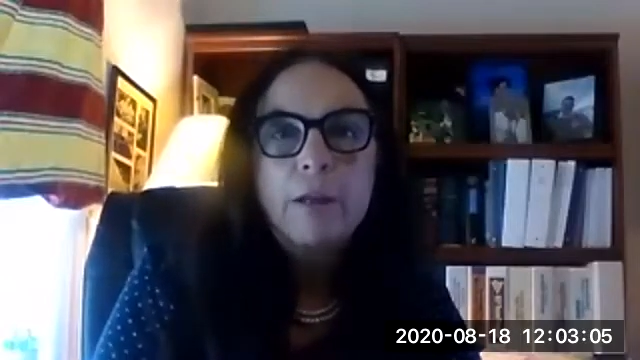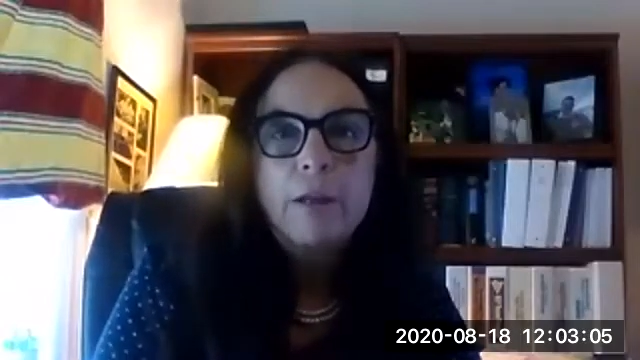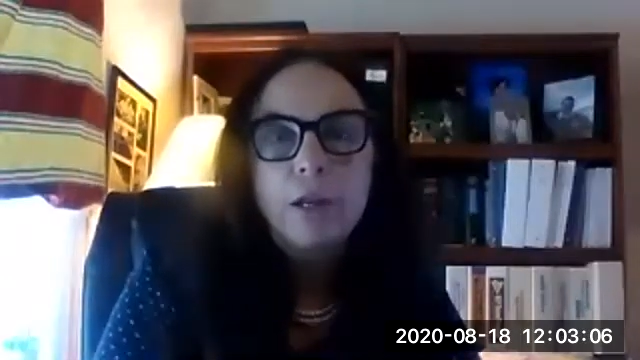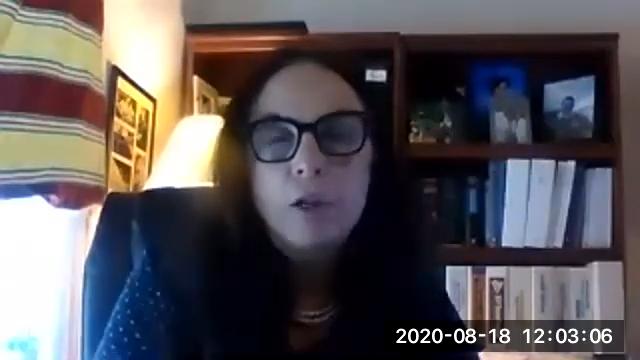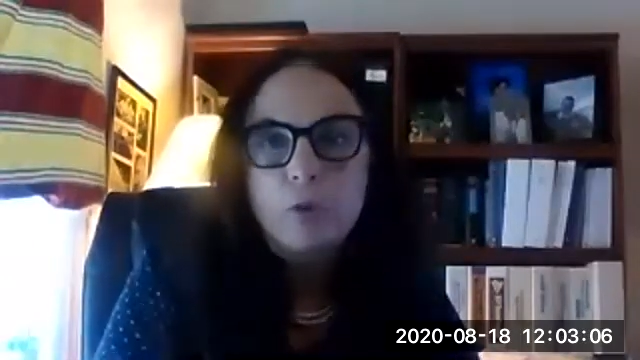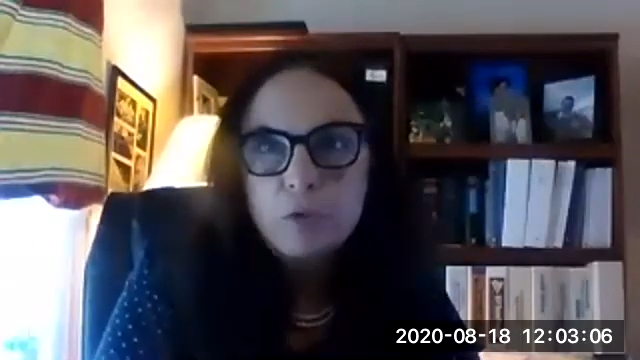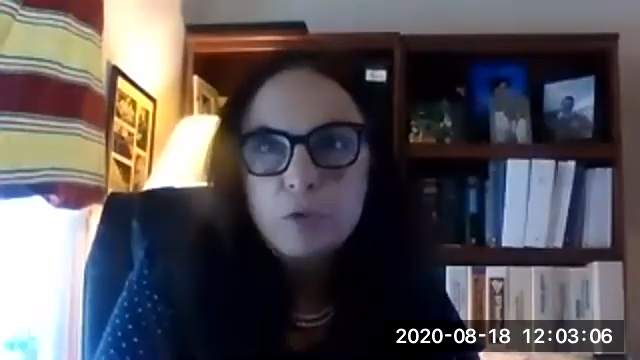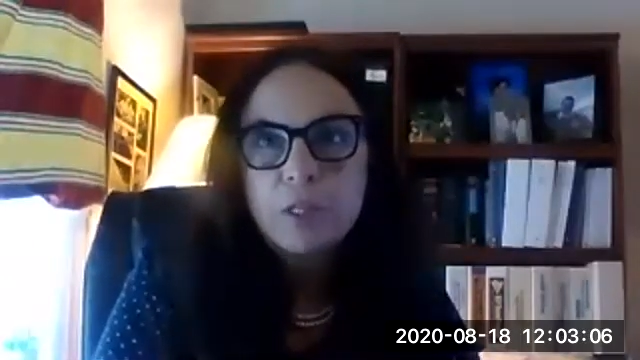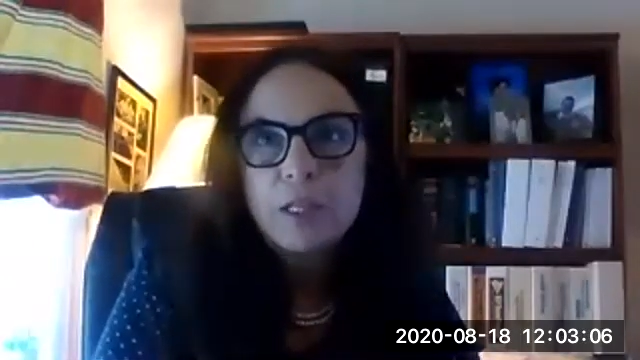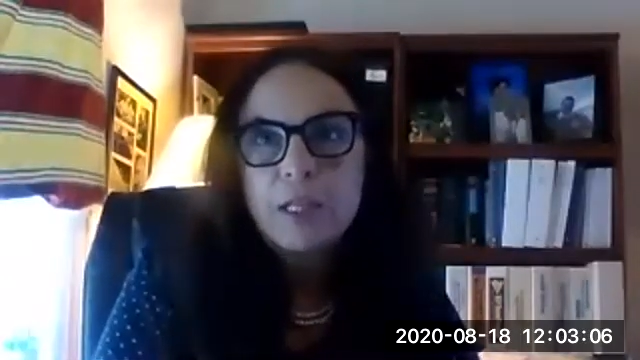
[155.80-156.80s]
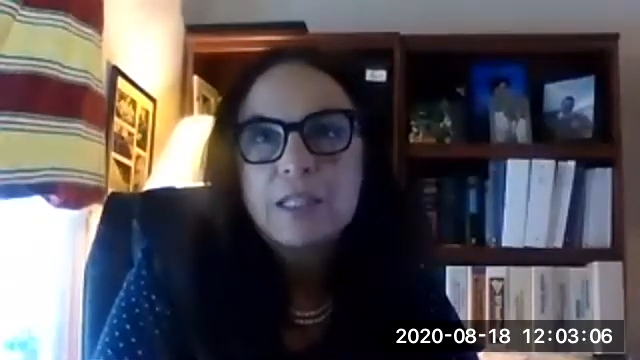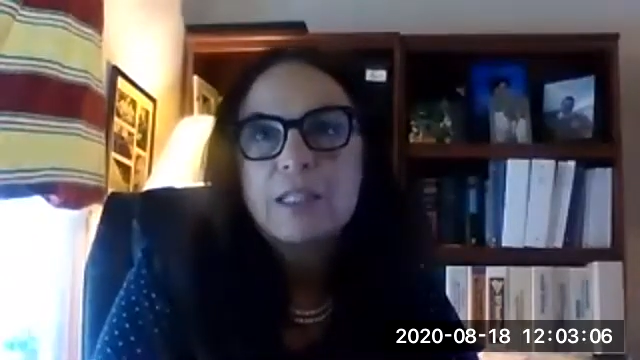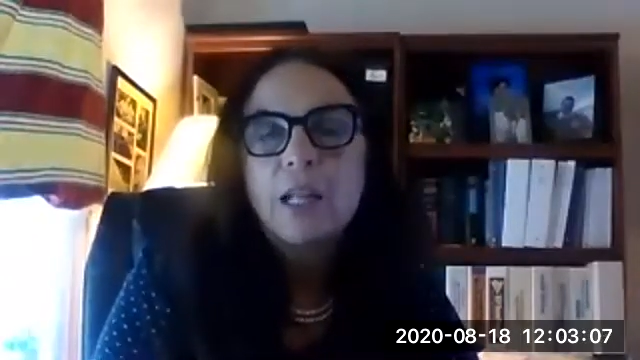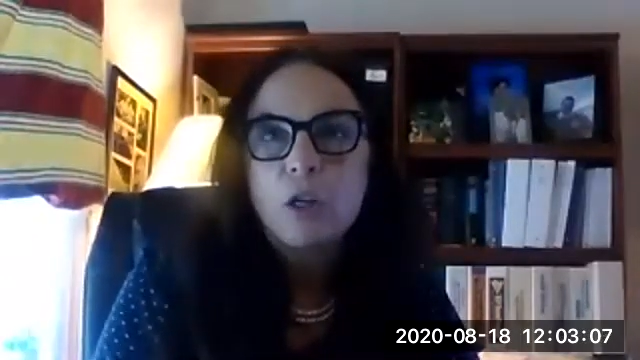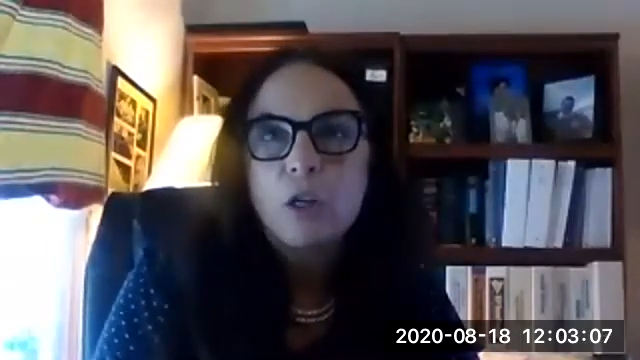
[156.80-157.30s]
No district
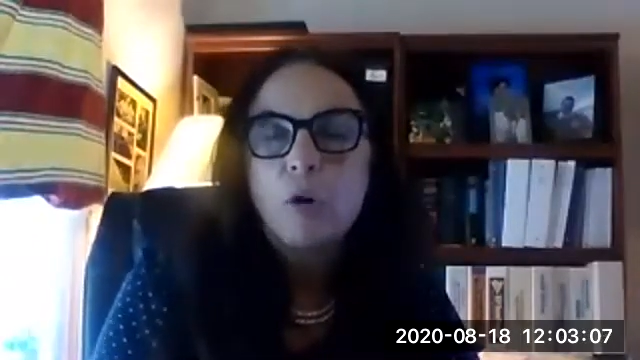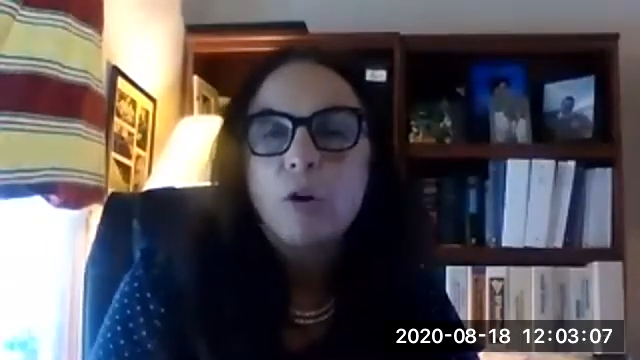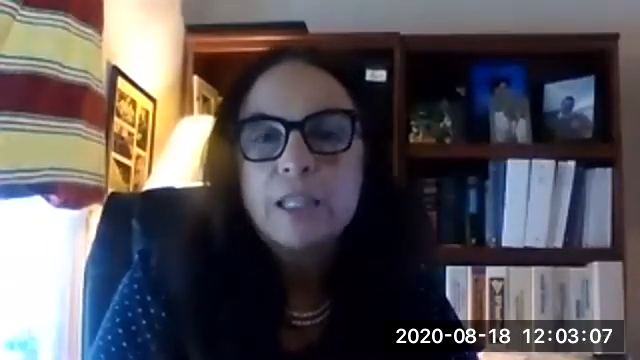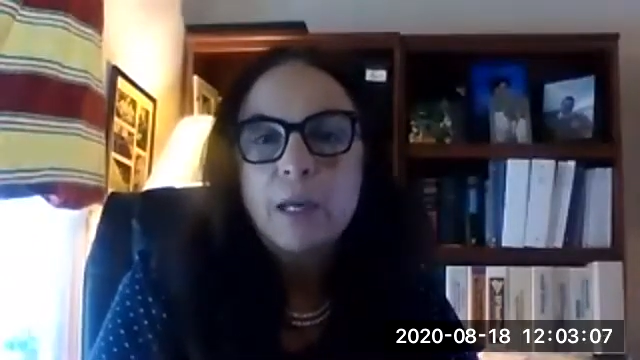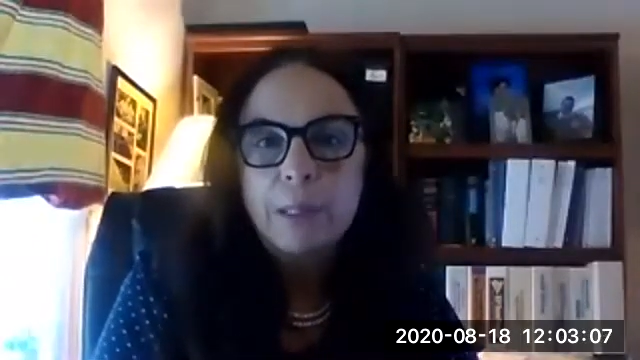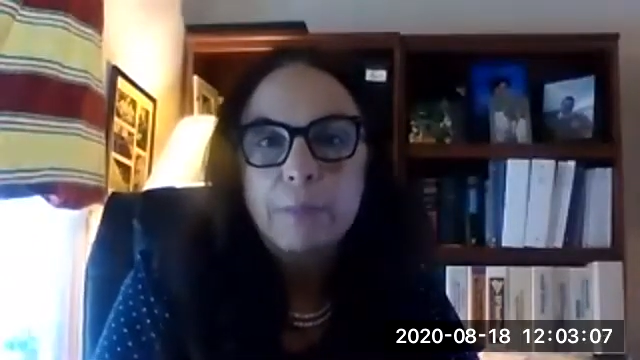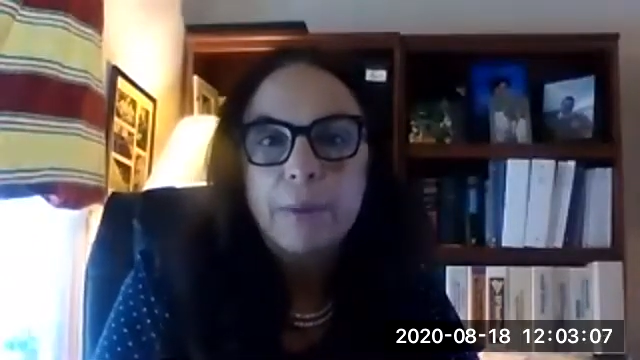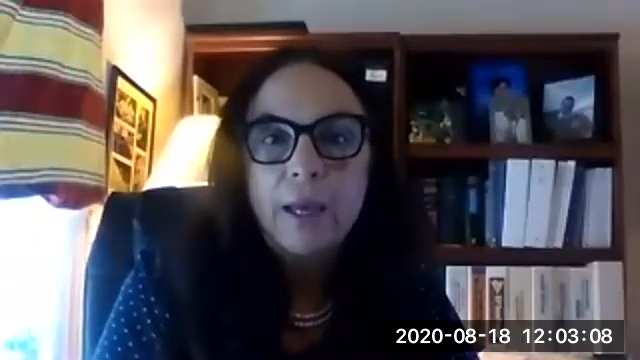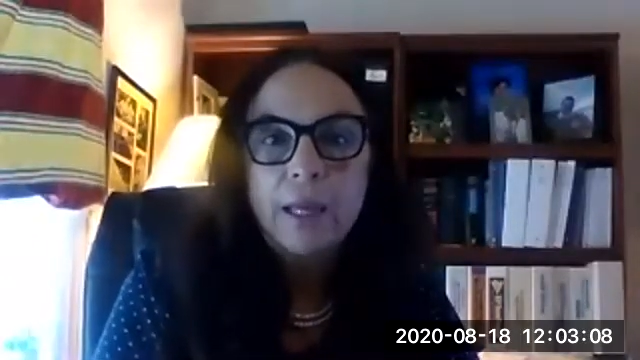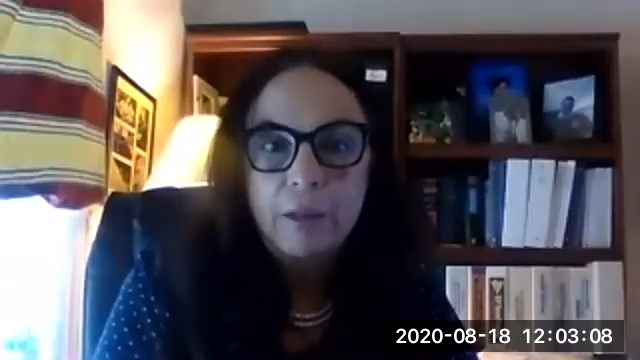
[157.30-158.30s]
that I know of is coming back